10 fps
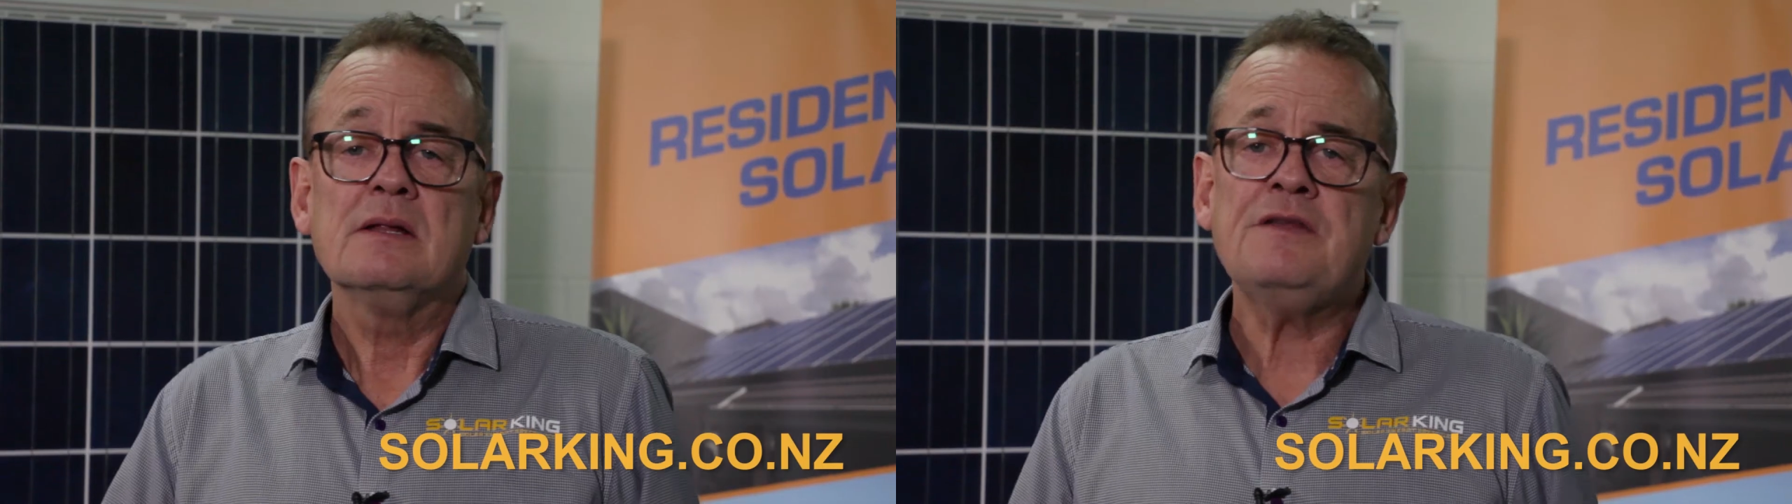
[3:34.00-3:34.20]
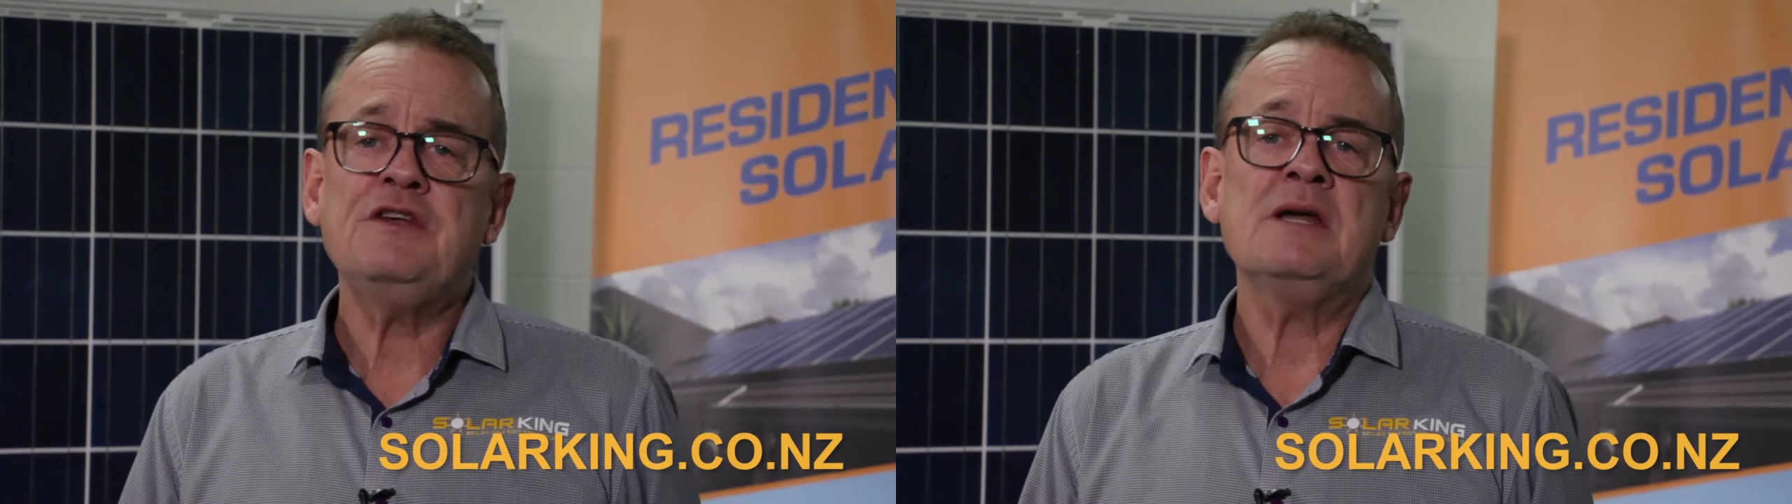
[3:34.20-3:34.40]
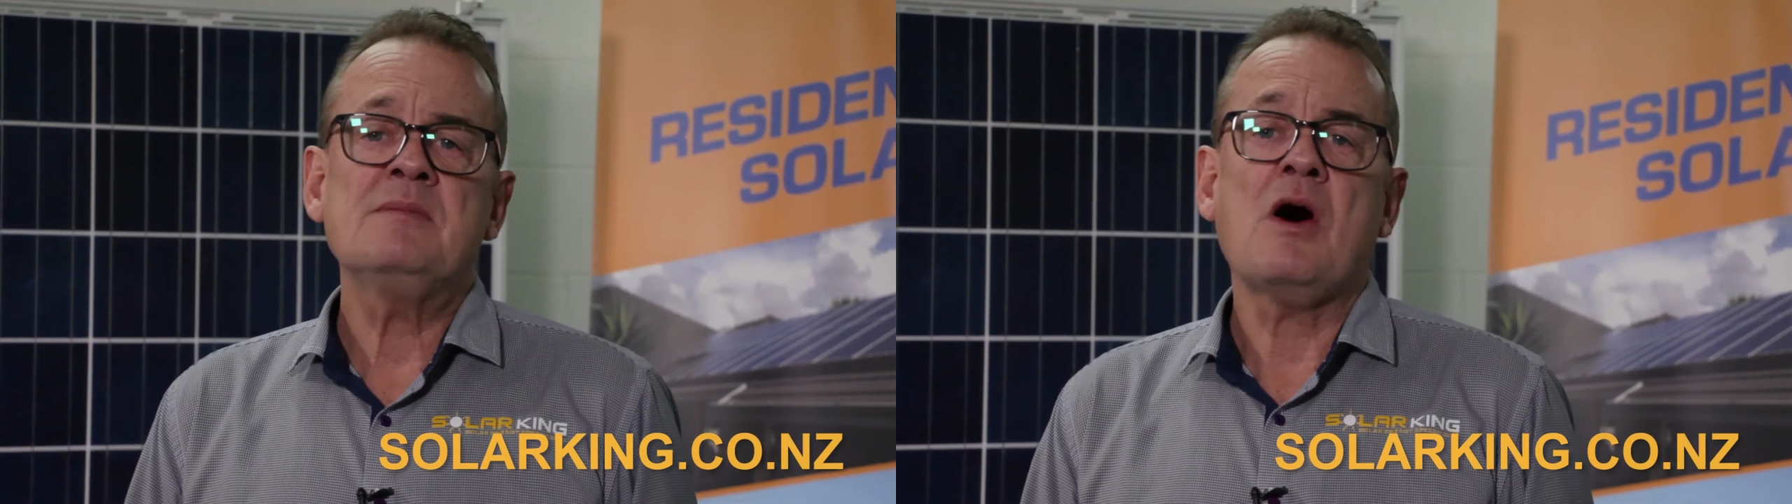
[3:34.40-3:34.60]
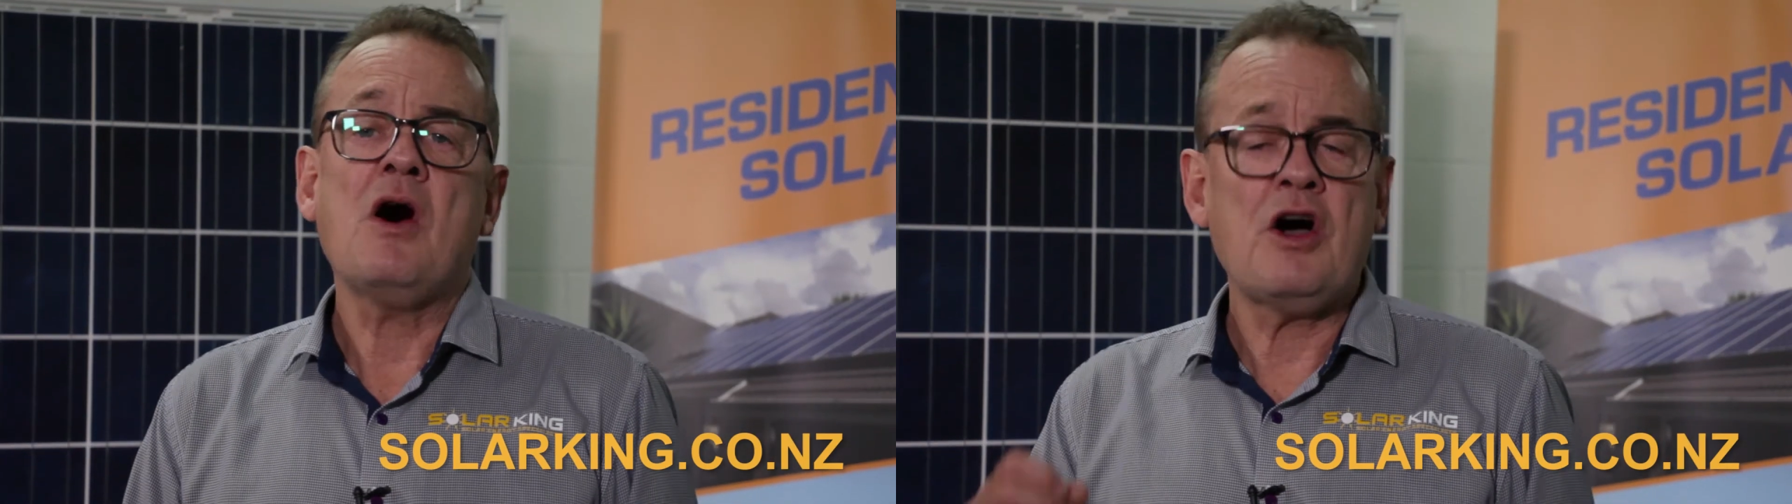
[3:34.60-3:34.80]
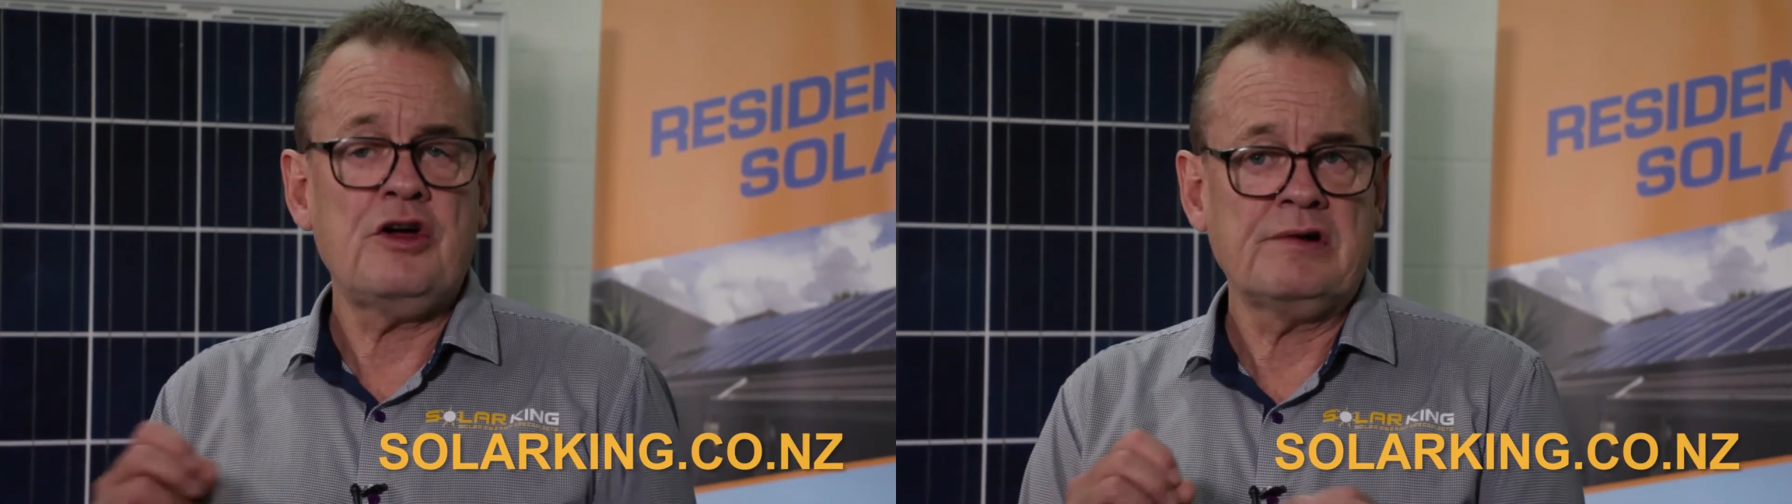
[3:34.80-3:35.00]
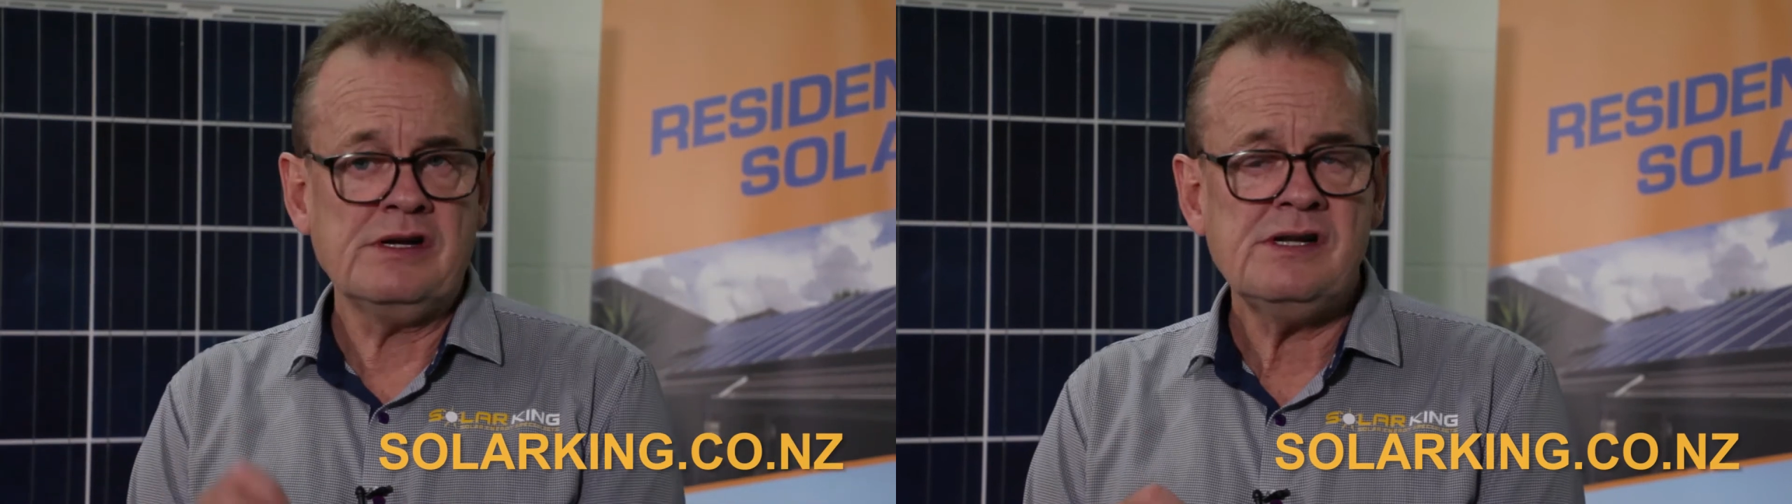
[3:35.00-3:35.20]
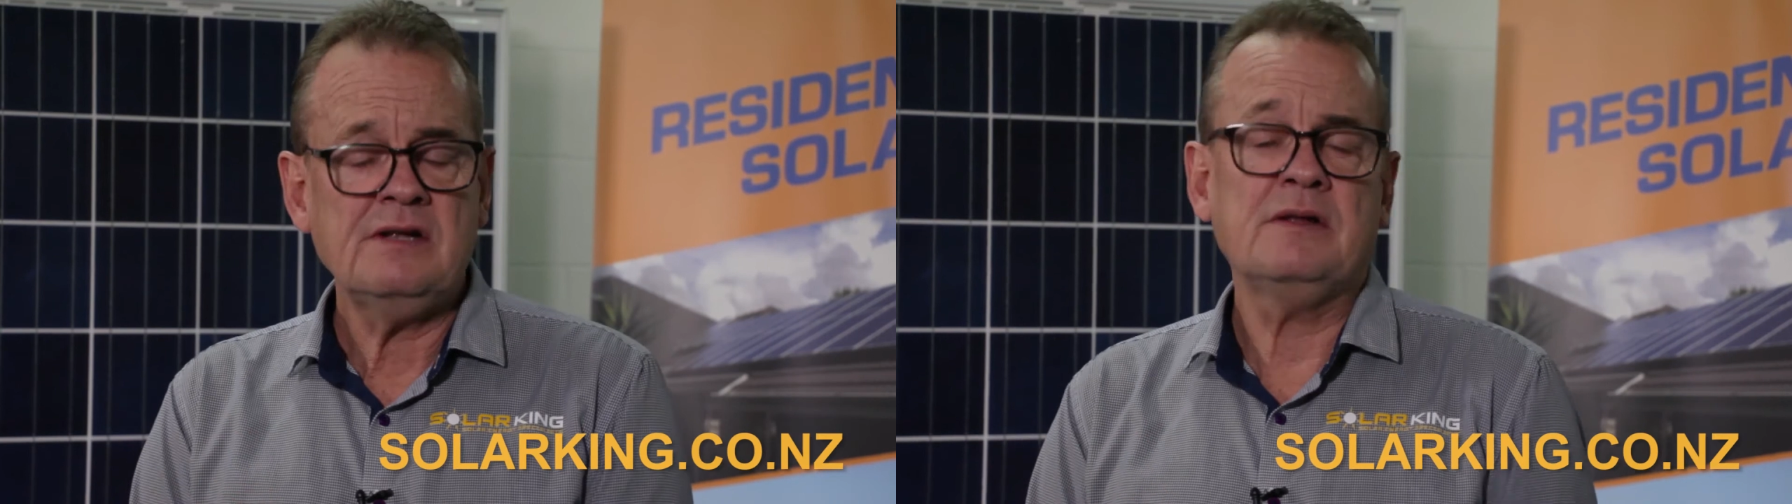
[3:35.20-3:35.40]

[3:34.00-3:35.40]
Lithium iron,